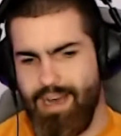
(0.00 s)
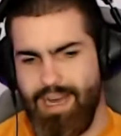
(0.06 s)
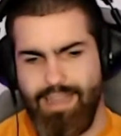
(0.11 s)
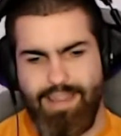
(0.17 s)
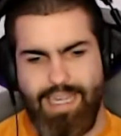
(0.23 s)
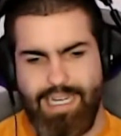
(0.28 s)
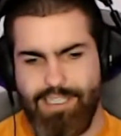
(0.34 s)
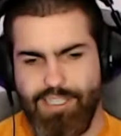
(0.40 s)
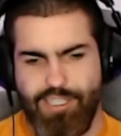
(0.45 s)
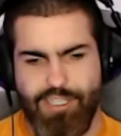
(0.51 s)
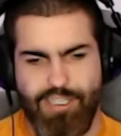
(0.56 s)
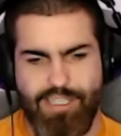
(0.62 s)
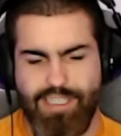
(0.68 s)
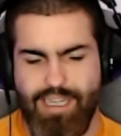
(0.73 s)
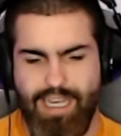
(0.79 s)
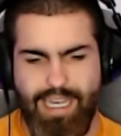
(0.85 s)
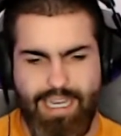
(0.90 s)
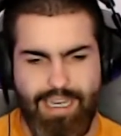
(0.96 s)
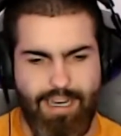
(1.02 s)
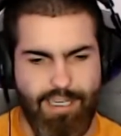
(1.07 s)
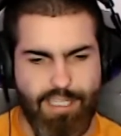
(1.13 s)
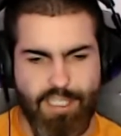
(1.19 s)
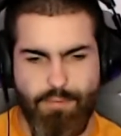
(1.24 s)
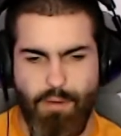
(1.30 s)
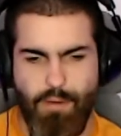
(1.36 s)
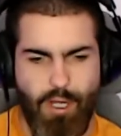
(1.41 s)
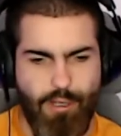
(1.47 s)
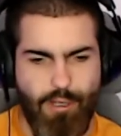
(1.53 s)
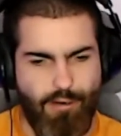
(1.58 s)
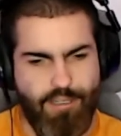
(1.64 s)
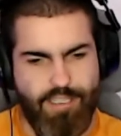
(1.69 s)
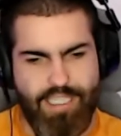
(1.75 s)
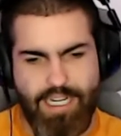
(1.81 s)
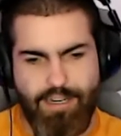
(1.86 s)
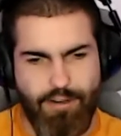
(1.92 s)
That's just like a smaller
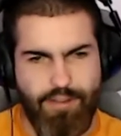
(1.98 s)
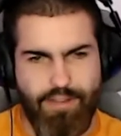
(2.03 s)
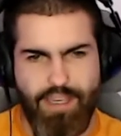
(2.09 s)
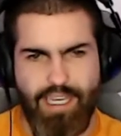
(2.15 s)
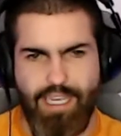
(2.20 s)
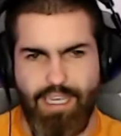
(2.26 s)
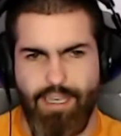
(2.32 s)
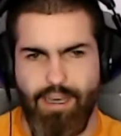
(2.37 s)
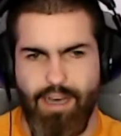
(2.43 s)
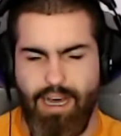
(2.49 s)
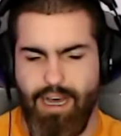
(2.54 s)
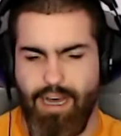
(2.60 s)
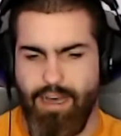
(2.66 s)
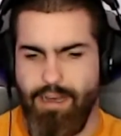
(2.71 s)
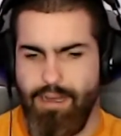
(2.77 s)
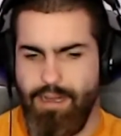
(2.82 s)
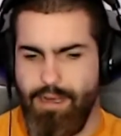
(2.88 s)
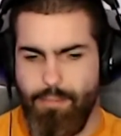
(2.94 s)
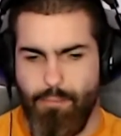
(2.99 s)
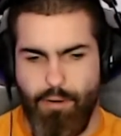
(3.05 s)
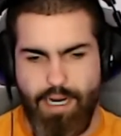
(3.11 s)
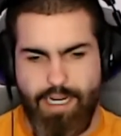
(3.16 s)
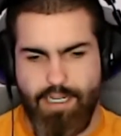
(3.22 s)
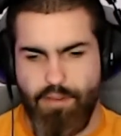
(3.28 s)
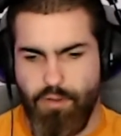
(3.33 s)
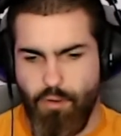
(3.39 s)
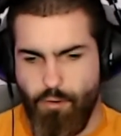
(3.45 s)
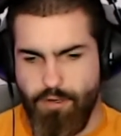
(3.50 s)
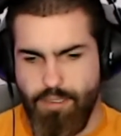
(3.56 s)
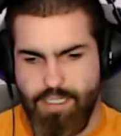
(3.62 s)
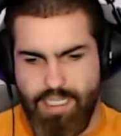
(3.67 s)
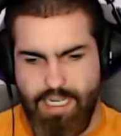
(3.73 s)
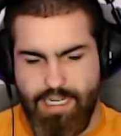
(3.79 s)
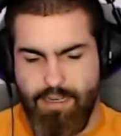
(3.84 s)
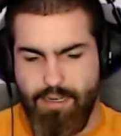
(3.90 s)
center thing. Brandon Thorne
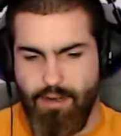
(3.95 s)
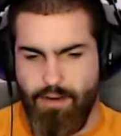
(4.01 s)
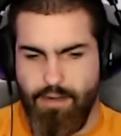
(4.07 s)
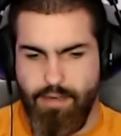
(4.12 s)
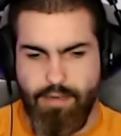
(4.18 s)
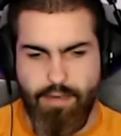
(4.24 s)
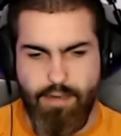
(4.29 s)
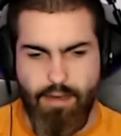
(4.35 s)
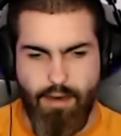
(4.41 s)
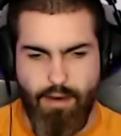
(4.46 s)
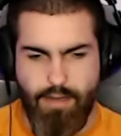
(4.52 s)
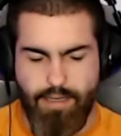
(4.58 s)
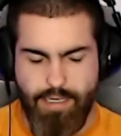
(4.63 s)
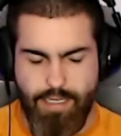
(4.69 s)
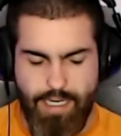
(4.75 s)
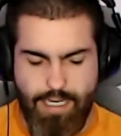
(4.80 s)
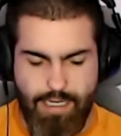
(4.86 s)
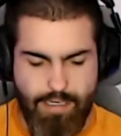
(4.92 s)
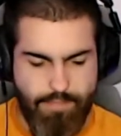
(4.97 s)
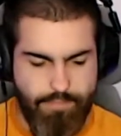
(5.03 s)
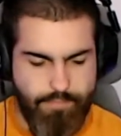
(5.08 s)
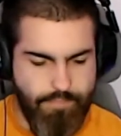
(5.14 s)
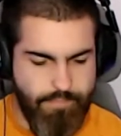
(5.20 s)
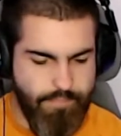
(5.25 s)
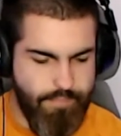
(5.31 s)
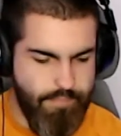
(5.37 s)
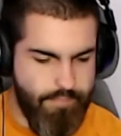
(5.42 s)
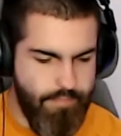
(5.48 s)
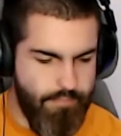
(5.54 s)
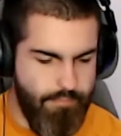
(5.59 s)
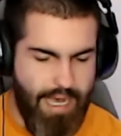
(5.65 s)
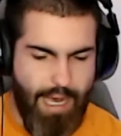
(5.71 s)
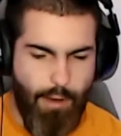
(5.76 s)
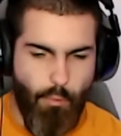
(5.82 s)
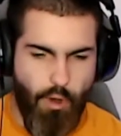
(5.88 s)
said it on
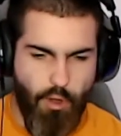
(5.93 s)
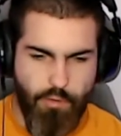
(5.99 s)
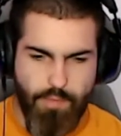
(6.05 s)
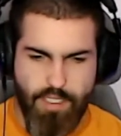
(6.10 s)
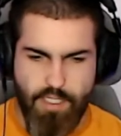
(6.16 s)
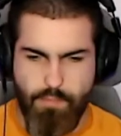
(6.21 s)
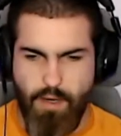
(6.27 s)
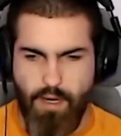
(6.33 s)
Matt Waldman's